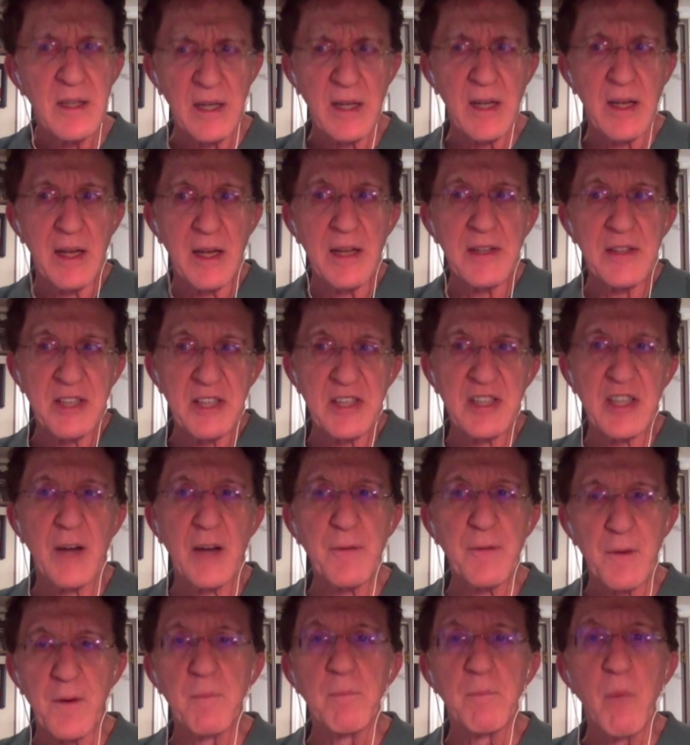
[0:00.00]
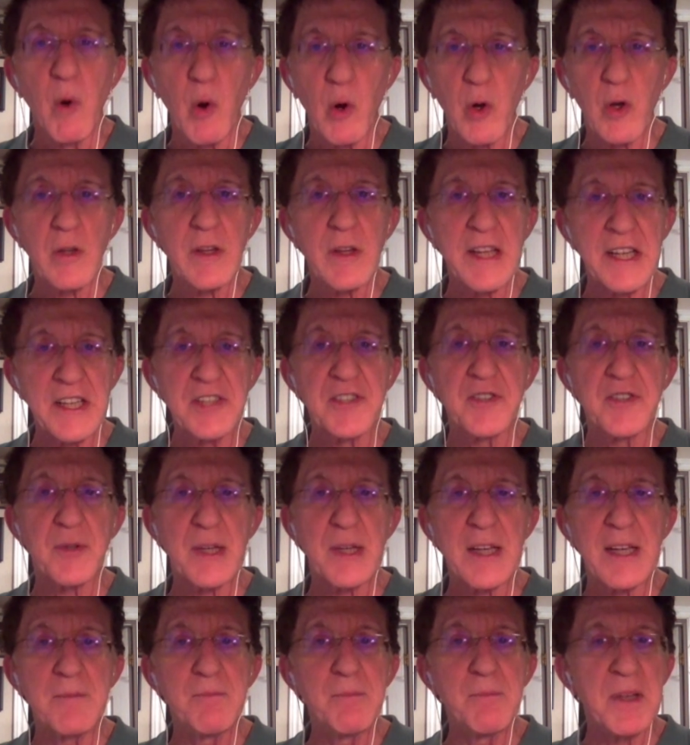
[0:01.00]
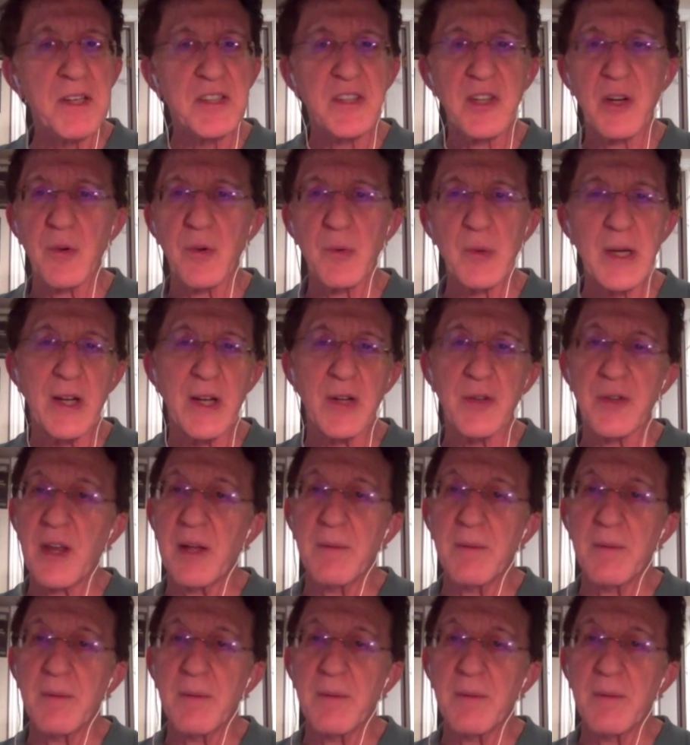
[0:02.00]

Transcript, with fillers: and to suffer from moral injury in mid-career that